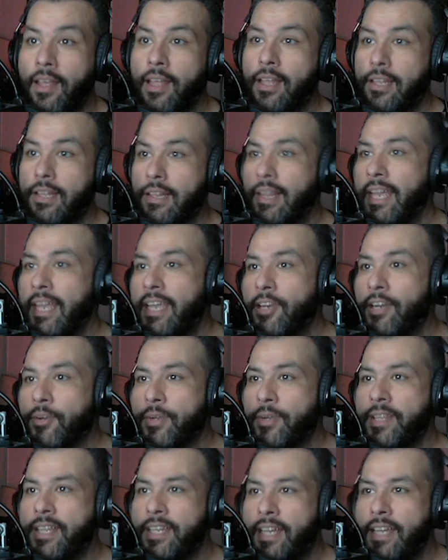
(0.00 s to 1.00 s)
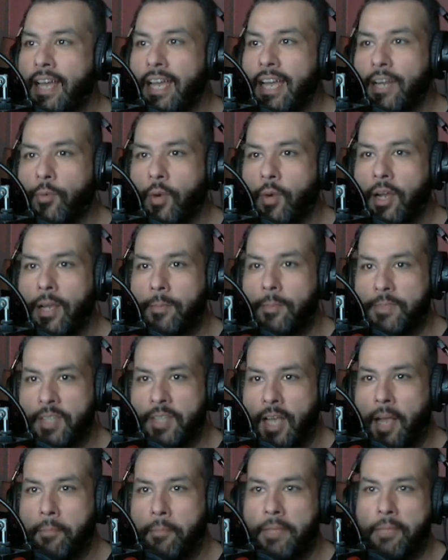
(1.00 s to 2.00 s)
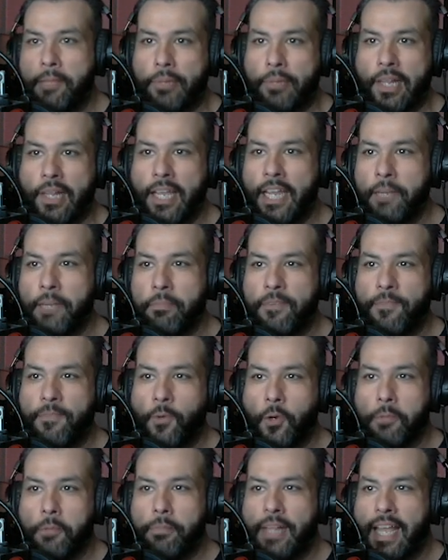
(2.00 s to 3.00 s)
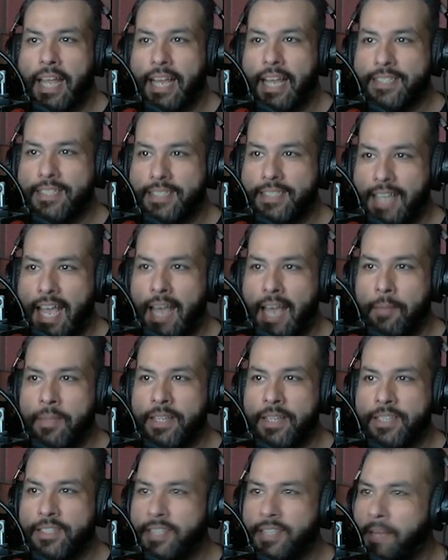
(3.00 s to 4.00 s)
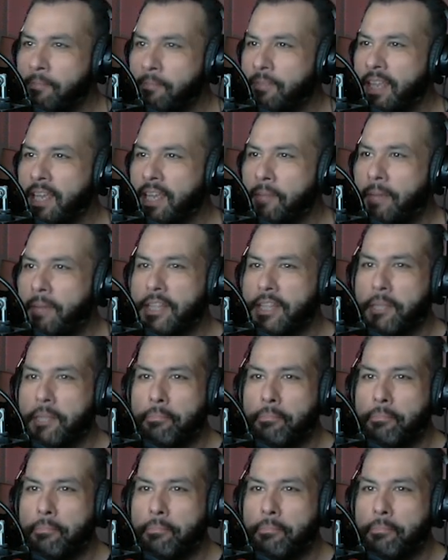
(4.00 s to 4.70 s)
Later in the night, Rob Zombie played before Black Sabbath. Something about the